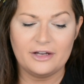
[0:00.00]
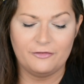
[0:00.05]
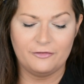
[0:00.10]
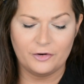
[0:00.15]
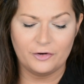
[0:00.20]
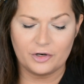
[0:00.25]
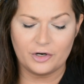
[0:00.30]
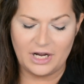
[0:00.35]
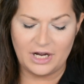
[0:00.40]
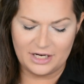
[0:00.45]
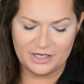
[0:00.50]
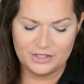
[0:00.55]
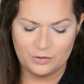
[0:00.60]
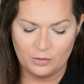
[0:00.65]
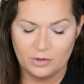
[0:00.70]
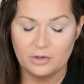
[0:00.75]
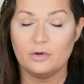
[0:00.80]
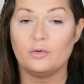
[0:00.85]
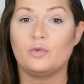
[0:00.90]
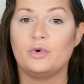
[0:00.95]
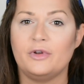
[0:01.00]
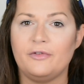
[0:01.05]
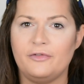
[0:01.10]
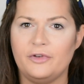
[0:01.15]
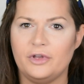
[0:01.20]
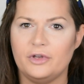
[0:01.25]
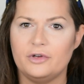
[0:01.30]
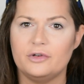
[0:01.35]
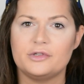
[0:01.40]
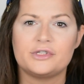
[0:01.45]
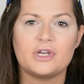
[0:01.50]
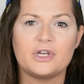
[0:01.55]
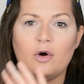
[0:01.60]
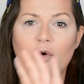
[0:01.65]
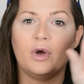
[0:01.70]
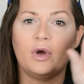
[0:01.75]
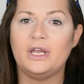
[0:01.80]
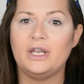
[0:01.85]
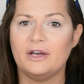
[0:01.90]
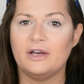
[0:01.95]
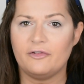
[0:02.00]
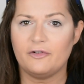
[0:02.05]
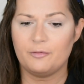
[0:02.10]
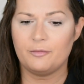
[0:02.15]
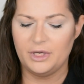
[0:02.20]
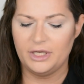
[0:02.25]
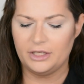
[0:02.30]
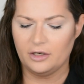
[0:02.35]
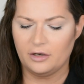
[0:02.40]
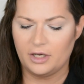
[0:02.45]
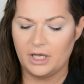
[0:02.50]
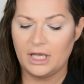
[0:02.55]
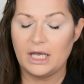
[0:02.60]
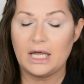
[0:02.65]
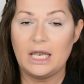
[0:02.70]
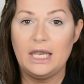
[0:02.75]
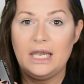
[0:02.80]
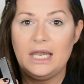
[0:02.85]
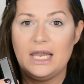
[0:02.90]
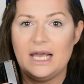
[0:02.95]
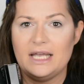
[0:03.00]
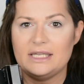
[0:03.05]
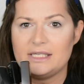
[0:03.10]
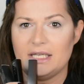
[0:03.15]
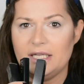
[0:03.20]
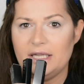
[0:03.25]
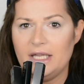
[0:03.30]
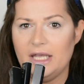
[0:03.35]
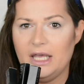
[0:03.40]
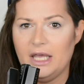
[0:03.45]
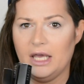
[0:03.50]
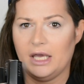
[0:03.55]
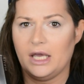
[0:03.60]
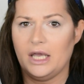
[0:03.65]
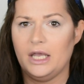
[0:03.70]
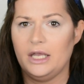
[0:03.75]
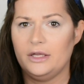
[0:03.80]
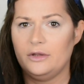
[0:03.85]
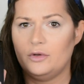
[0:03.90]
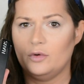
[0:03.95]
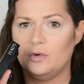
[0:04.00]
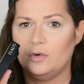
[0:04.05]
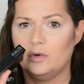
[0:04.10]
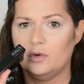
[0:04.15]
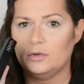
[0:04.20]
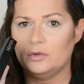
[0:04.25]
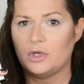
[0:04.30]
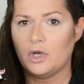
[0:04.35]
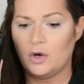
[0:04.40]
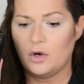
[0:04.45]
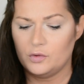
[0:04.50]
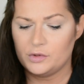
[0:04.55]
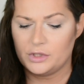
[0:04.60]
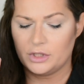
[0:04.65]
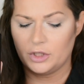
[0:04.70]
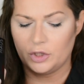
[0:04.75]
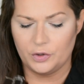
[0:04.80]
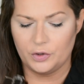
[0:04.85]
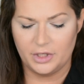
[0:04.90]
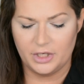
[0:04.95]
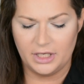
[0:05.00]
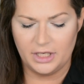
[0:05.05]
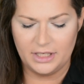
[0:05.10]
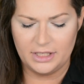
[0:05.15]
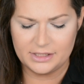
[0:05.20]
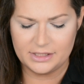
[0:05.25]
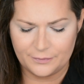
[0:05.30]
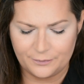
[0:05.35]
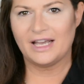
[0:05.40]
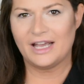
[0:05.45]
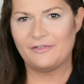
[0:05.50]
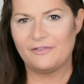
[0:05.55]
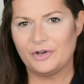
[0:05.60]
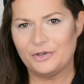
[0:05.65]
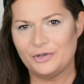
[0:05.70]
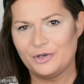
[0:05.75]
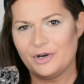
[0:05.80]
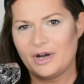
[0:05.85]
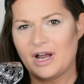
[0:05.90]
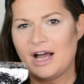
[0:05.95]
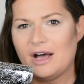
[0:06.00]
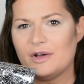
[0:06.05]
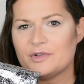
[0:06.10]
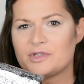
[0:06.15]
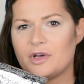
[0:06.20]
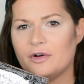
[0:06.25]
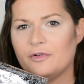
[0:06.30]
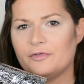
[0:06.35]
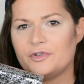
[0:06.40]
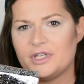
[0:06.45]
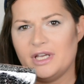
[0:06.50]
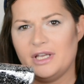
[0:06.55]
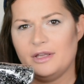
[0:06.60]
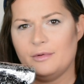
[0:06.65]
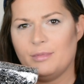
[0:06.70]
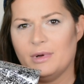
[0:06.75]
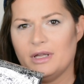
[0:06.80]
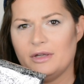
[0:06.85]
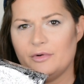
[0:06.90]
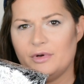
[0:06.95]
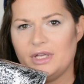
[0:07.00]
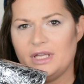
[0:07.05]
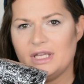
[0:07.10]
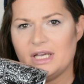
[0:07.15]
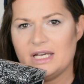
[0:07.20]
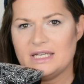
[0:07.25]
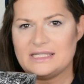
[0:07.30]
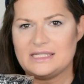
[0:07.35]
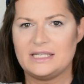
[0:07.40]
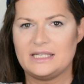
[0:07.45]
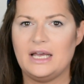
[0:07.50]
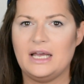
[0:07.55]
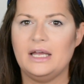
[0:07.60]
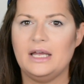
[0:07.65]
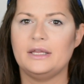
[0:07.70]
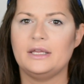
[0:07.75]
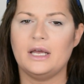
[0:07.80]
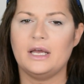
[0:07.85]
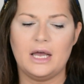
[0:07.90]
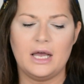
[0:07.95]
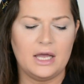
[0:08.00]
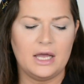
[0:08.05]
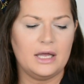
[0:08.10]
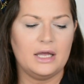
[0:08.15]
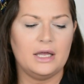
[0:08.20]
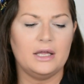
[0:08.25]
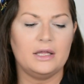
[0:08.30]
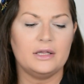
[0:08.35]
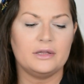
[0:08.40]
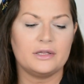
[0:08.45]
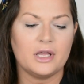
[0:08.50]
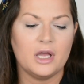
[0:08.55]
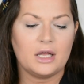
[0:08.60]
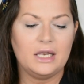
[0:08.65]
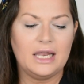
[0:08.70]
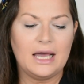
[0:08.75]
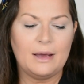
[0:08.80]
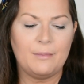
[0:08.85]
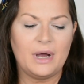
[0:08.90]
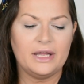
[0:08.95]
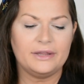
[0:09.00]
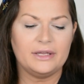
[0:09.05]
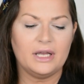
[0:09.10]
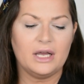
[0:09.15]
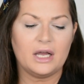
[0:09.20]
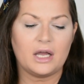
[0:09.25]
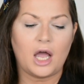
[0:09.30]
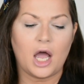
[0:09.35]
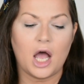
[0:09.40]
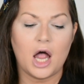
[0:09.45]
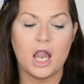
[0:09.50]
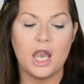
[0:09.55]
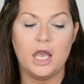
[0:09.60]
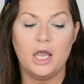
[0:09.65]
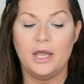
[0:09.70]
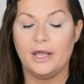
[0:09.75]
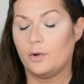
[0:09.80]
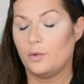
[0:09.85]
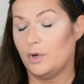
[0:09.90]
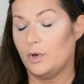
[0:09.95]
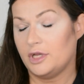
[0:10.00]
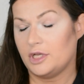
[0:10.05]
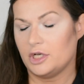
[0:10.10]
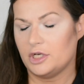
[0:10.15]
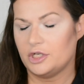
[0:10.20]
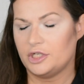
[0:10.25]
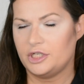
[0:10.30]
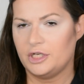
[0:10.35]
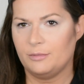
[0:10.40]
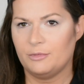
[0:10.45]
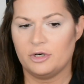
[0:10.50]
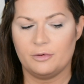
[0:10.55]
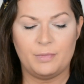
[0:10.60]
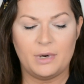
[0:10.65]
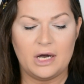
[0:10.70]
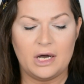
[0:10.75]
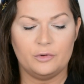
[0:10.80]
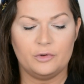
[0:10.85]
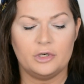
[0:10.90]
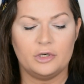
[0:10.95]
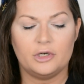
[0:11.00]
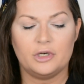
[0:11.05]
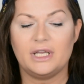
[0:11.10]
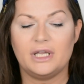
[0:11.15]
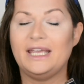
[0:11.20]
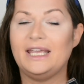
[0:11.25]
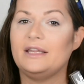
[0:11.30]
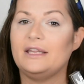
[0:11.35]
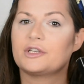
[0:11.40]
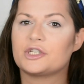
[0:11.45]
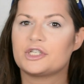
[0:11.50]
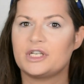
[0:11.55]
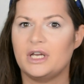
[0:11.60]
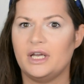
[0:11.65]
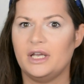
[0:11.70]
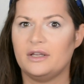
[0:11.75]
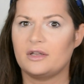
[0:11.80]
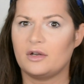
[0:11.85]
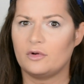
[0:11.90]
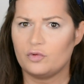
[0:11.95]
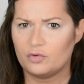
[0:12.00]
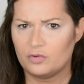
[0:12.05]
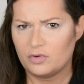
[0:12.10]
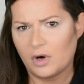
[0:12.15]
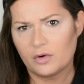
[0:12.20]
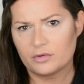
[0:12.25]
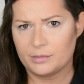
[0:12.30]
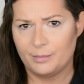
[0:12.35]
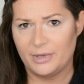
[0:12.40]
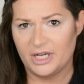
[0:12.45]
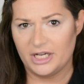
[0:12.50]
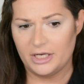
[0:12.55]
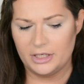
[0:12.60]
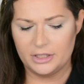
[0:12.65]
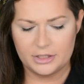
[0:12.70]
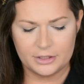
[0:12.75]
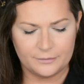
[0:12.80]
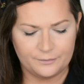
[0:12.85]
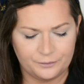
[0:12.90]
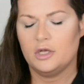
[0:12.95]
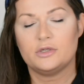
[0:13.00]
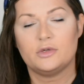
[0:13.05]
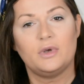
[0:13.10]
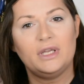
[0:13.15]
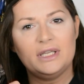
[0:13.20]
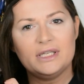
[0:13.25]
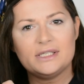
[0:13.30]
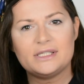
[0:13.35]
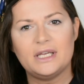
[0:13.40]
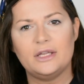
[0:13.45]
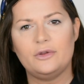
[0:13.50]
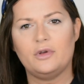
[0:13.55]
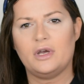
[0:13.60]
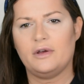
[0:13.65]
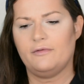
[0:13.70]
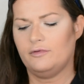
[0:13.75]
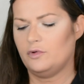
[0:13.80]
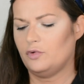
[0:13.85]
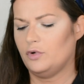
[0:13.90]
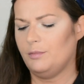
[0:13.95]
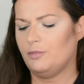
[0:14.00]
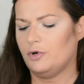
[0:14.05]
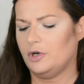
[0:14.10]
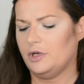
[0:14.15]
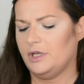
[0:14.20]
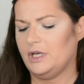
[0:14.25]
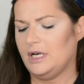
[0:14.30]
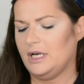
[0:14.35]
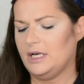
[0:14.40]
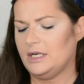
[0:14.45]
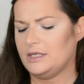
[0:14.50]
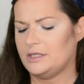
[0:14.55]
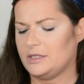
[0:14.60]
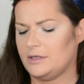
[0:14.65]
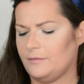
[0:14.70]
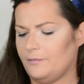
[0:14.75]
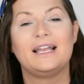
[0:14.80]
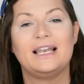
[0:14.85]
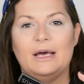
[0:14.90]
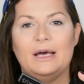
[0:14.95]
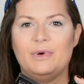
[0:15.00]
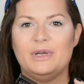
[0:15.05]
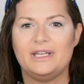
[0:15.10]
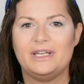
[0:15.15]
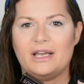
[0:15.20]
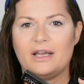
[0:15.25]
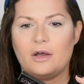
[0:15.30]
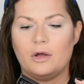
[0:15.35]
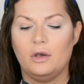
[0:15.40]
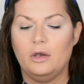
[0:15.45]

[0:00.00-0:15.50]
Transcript: for actual review, so enough of me talking, let's dig into those goodies. I've other House of Chained Ballerina set and Glam Attack Liquid Shimmer Powder in shade Rose Beige. So in this set you have three products, Glam Attack